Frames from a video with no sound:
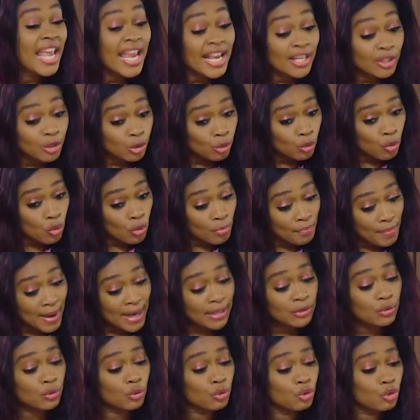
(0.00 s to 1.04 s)
Hey, he should go
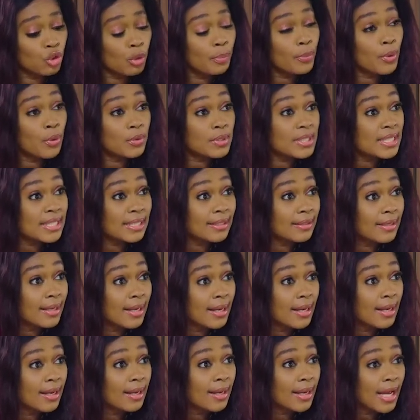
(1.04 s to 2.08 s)
back to job hunting.
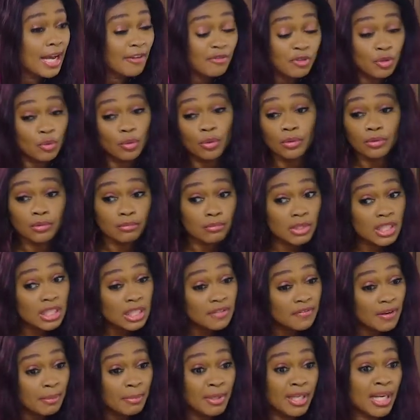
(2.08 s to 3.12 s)
After all,
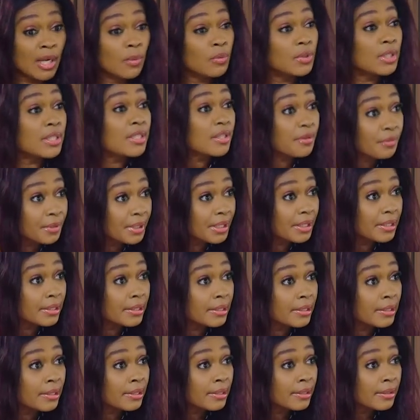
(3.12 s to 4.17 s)
he's familiar with the terrain.
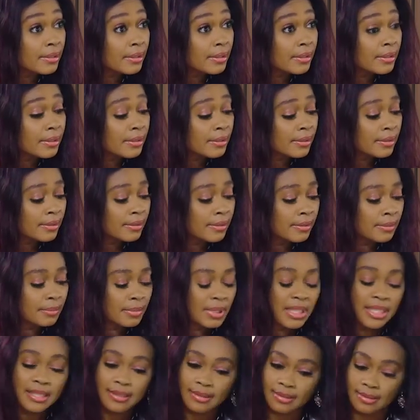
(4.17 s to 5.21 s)

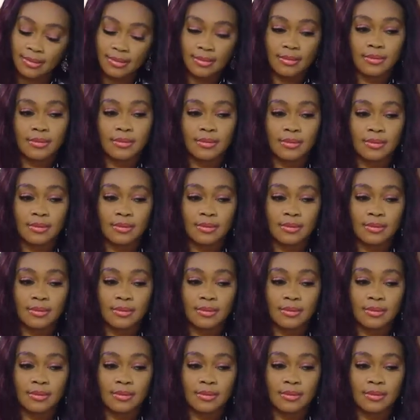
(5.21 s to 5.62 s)
Please.